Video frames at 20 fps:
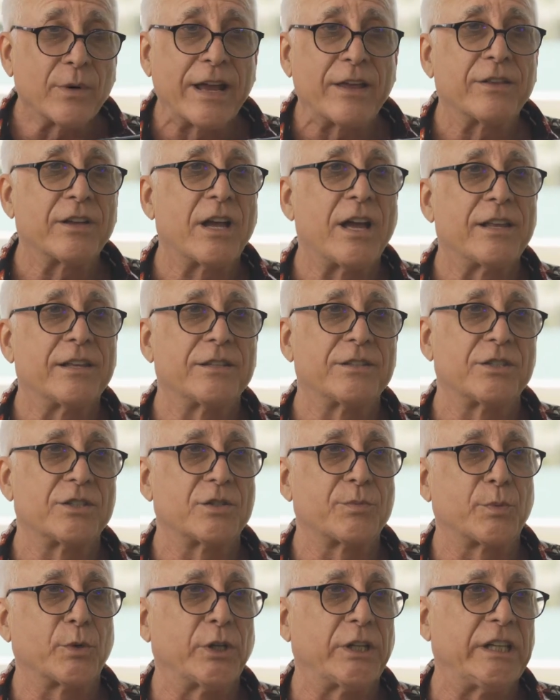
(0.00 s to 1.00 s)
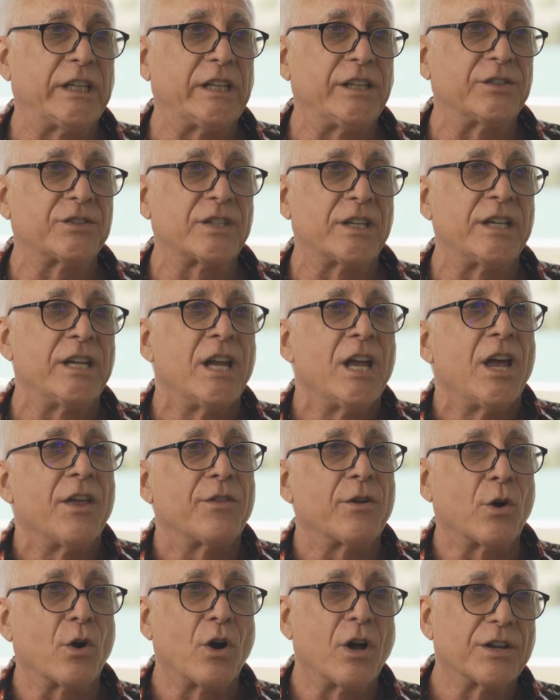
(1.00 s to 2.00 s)
around the islands is pretty easy.
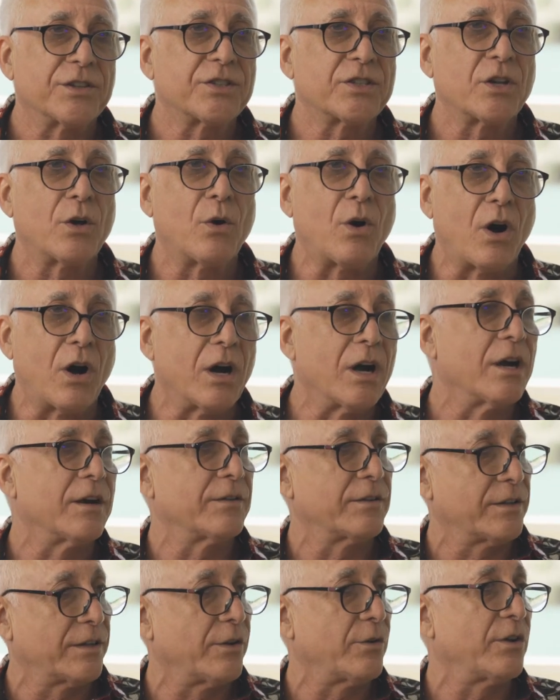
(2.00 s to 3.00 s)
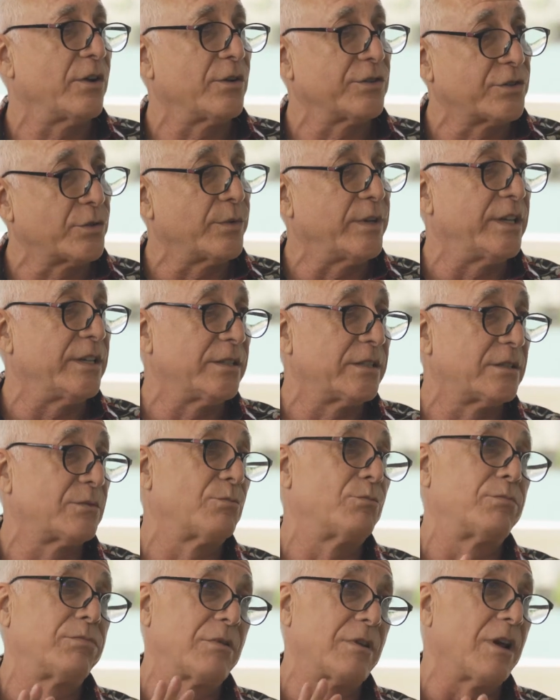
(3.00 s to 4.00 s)
There also are there also is
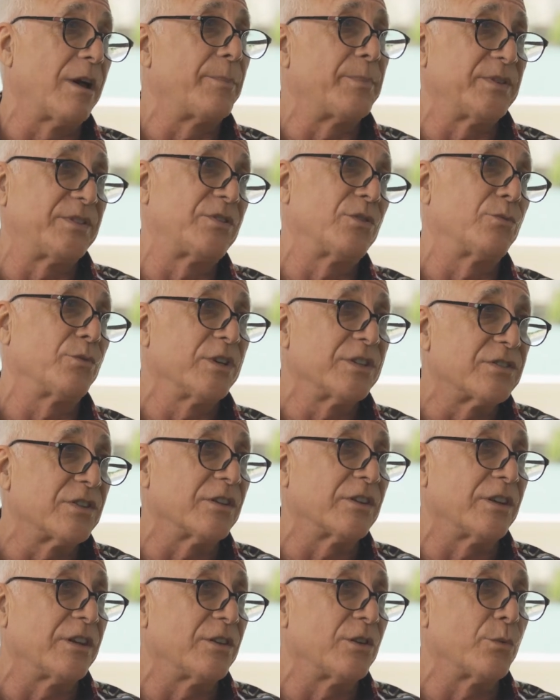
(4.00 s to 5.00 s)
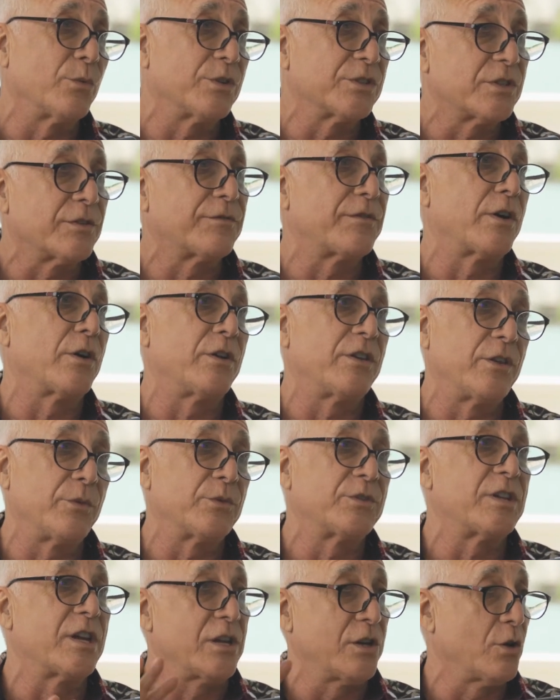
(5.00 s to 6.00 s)
up until recently there was a ferry that
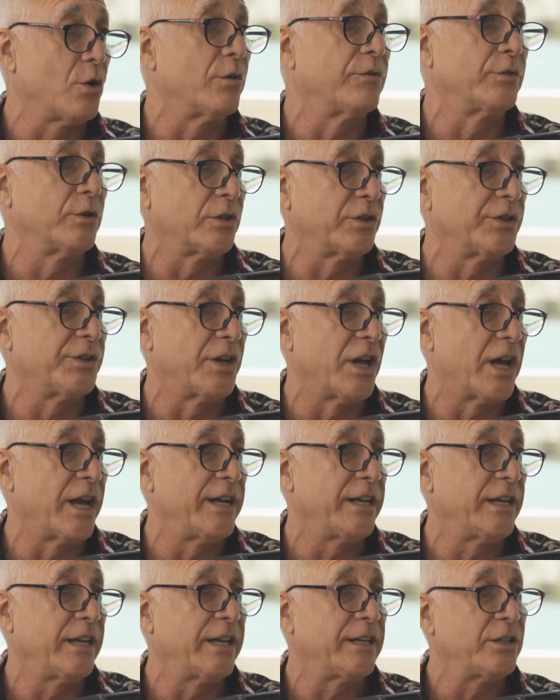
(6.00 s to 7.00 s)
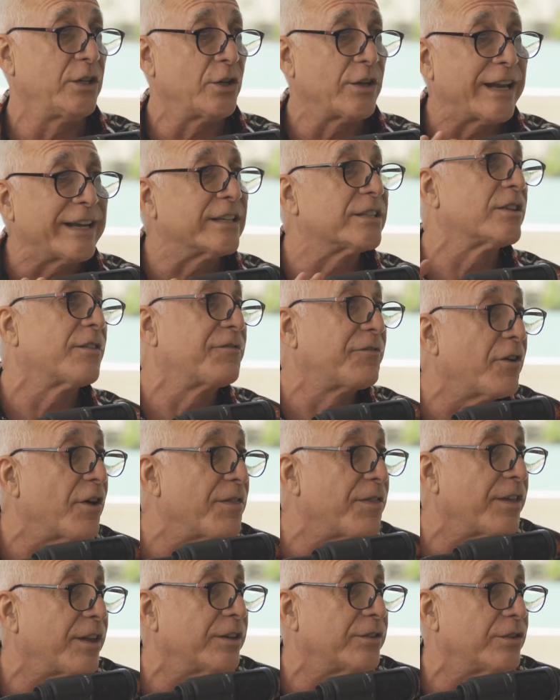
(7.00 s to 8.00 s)
would take you over to Lanai, and yeah. that is a
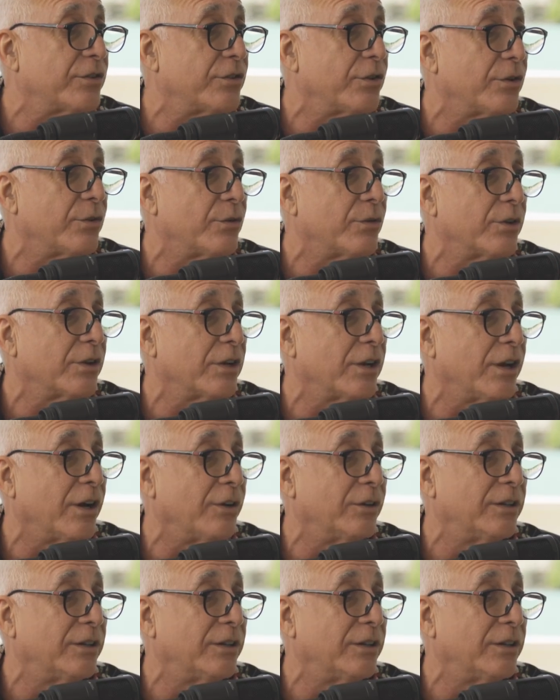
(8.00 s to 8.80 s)
fun thing to do. You know,